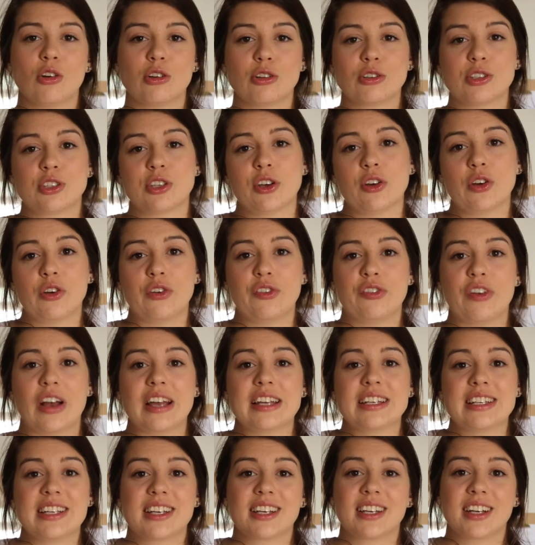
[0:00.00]
Also
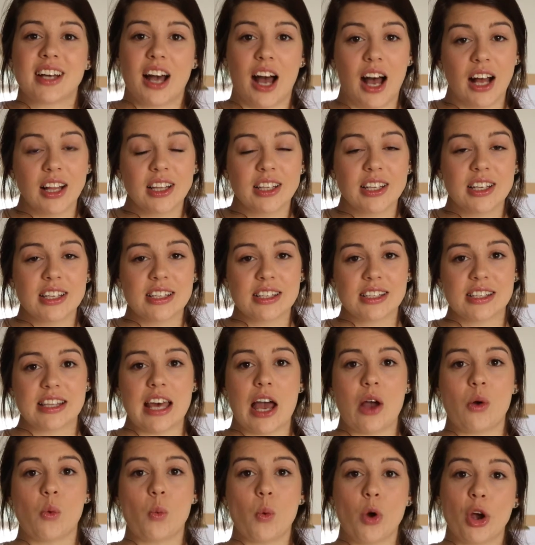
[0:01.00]
finding colors
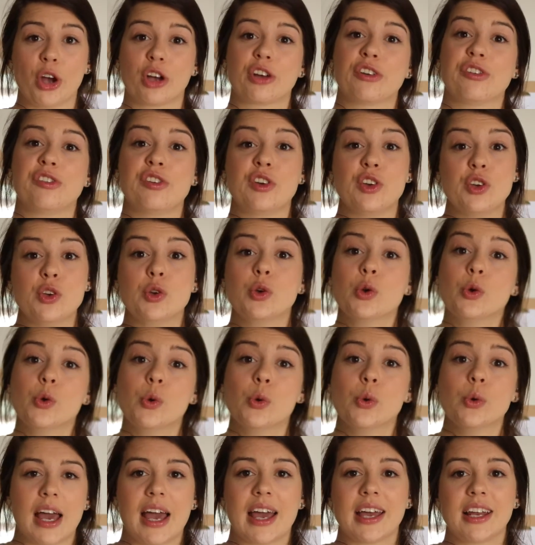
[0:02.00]
that work for
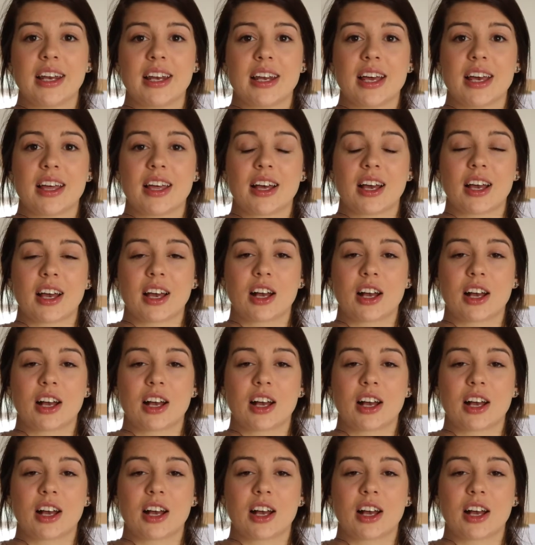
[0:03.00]
you and